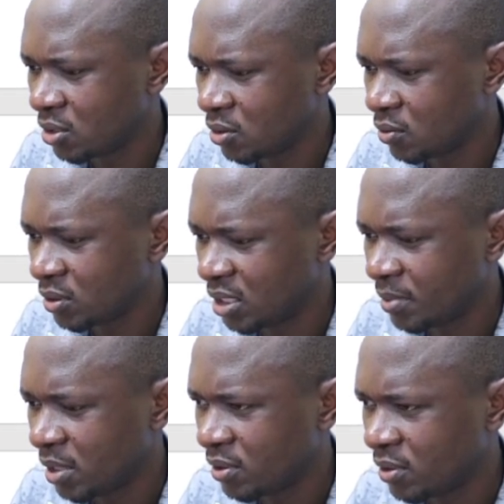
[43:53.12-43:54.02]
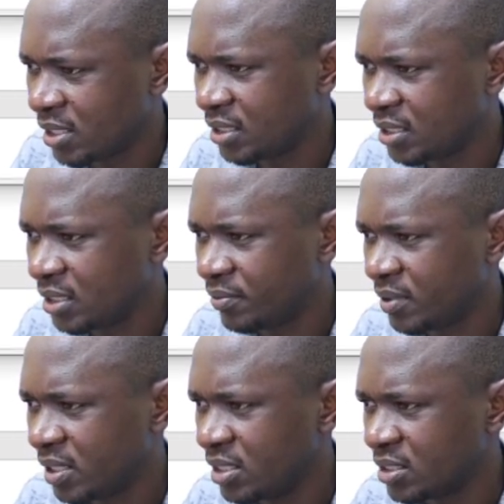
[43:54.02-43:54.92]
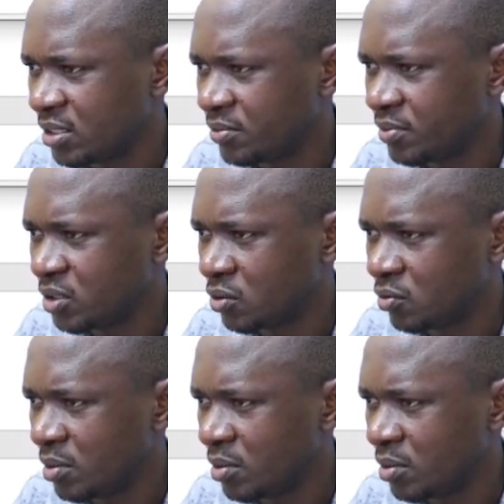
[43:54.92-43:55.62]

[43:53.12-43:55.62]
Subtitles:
Whatever we get after this division will